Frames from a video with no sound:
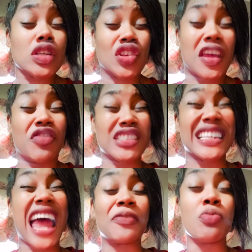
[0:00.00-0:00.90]
us to give us
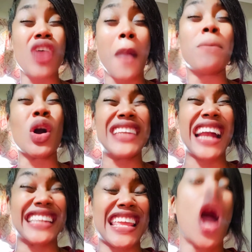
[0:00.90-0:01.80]
life more
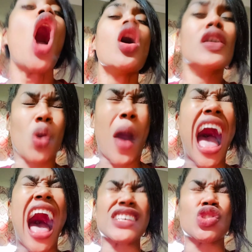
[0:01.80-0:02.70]
abundantly. So I
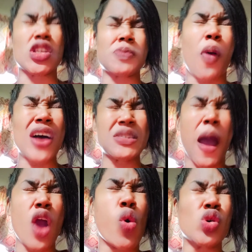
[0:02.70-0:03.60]
ask those powers
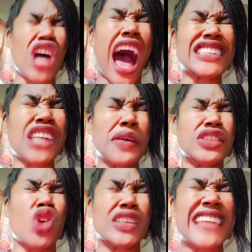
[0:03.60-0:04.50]
by whose
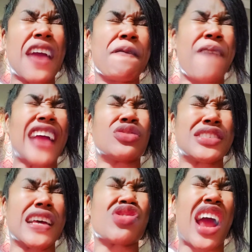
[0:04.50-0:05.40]
authority doth they fight
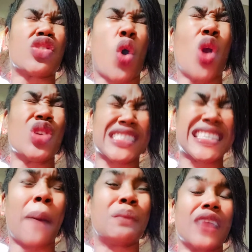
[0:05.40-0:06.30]
us and try to hold us
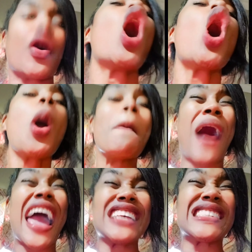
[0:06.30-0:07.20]
captive.
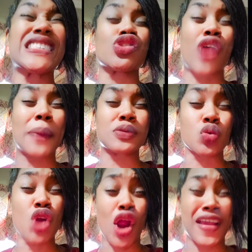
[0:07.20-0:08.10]
By his stripes
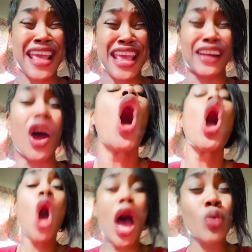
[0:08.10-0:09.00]
we are healed,
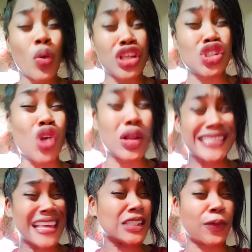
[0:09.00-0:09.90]
and who the Son
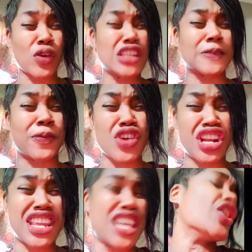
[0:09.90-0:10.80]
sets free is
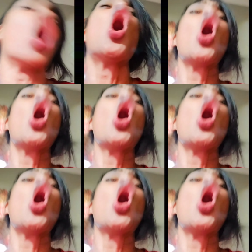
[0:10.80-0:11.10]
free indeed.